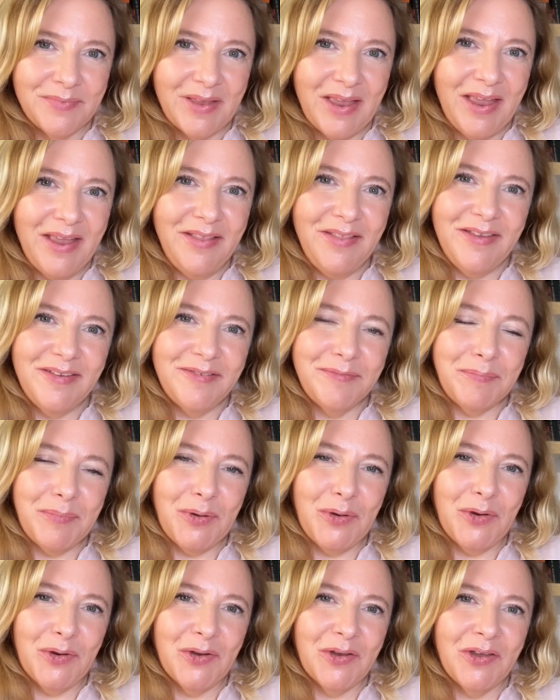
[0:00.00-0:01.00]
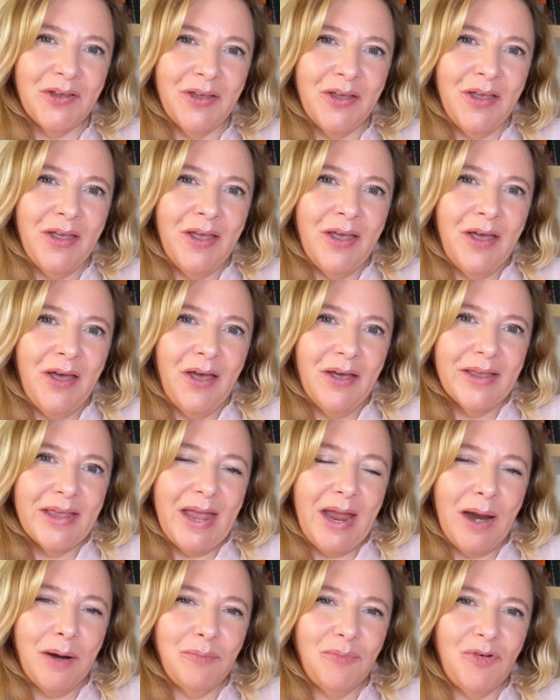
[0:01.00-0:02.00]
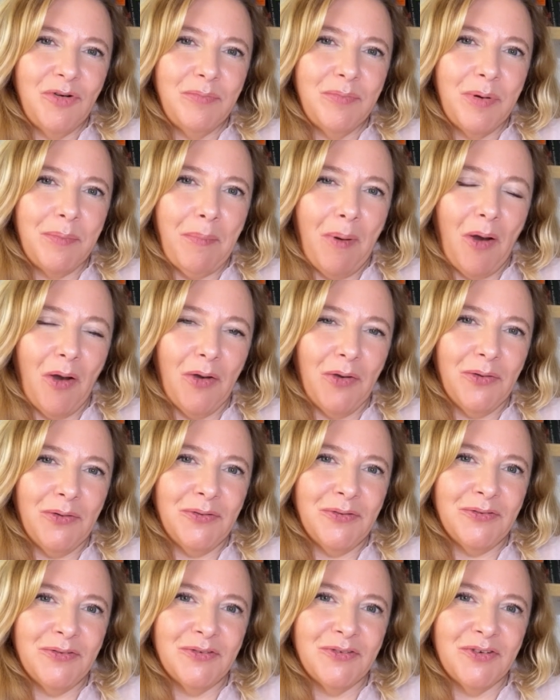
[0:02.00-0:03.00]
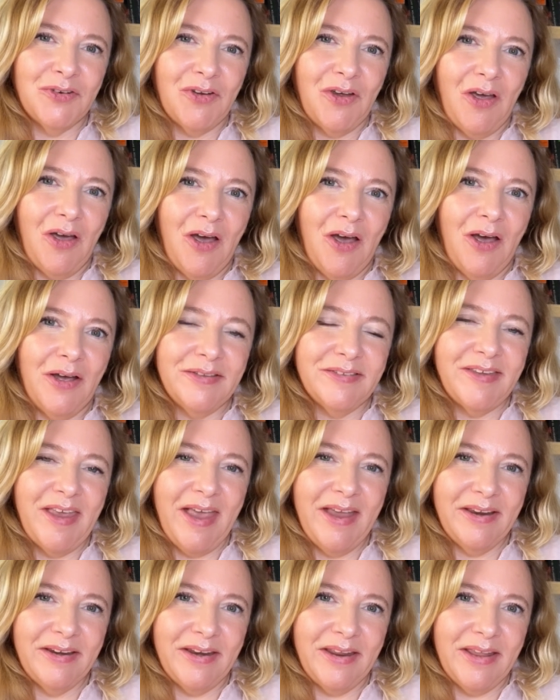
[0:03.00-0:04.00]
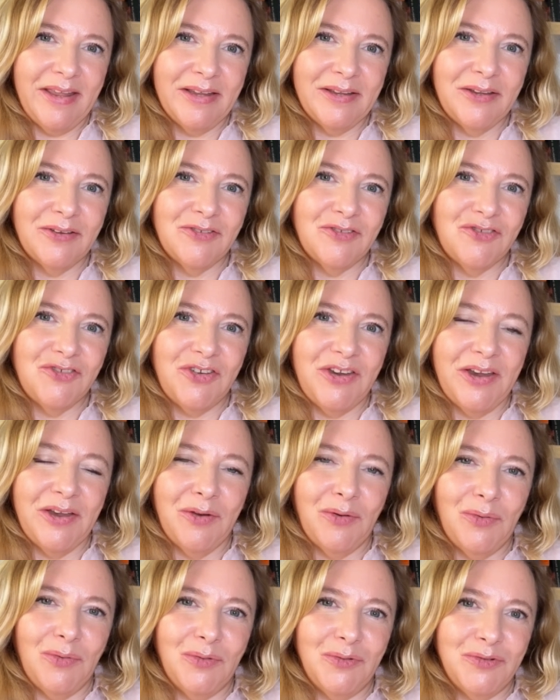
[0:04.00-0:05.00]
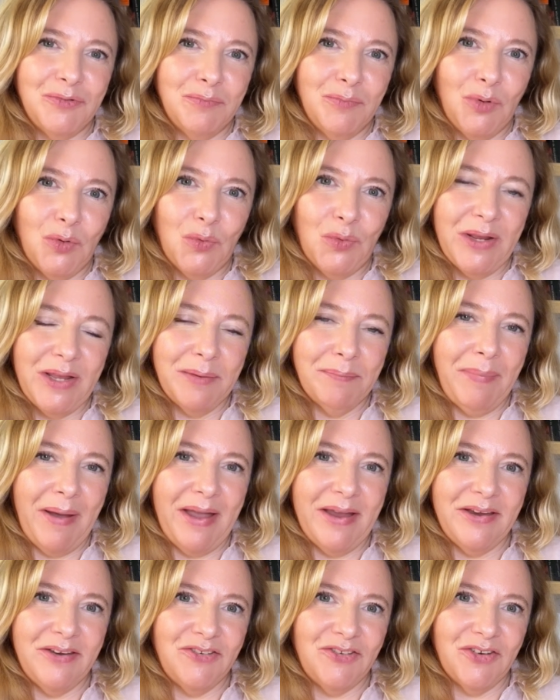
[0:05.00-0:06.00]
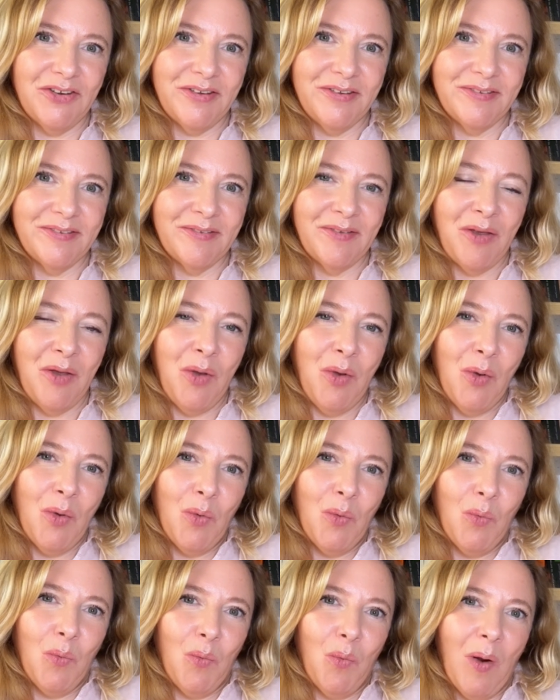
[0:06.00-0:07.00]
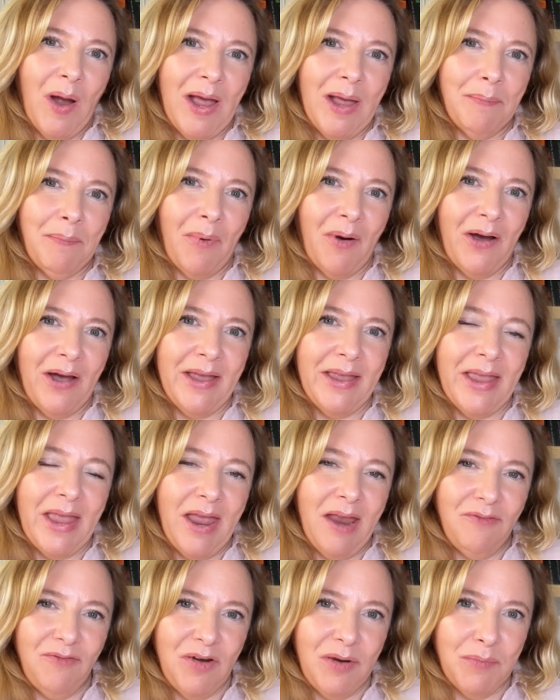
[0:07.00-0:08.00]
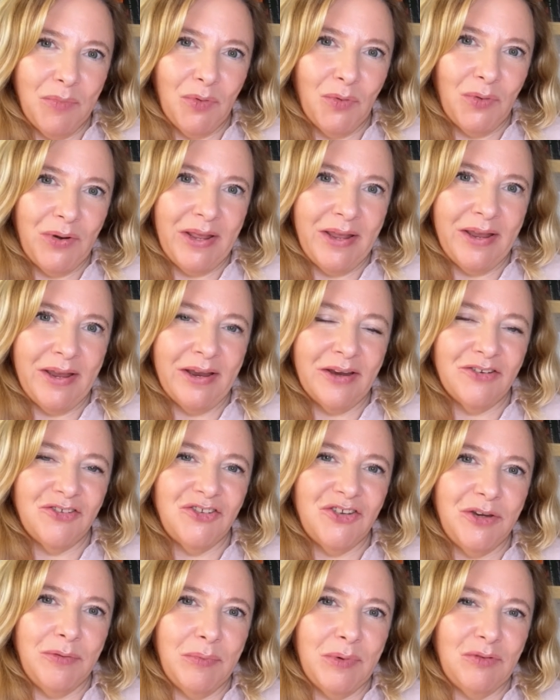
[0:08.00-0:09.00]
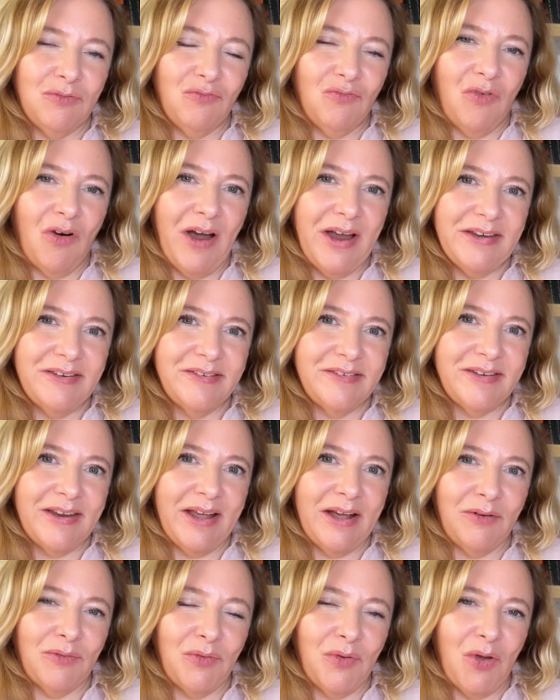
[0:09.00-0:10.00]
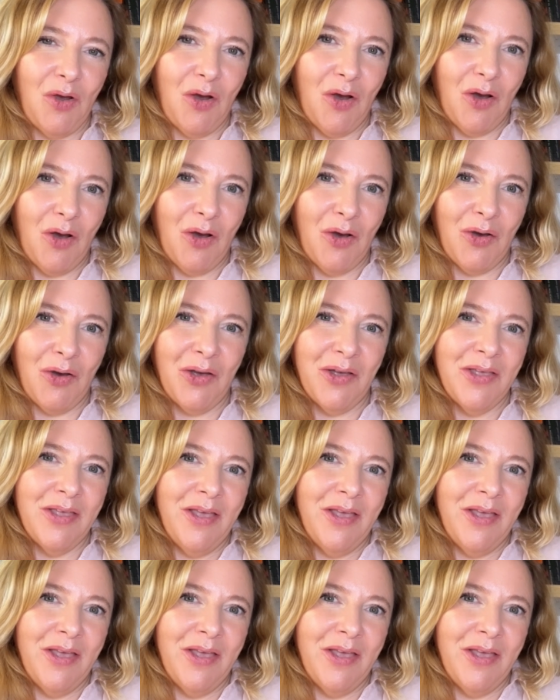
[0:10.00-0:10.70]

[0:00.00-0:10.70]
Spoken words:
In this book, Cameron proposed a technique she called morning pages, whereby every morning she would write down her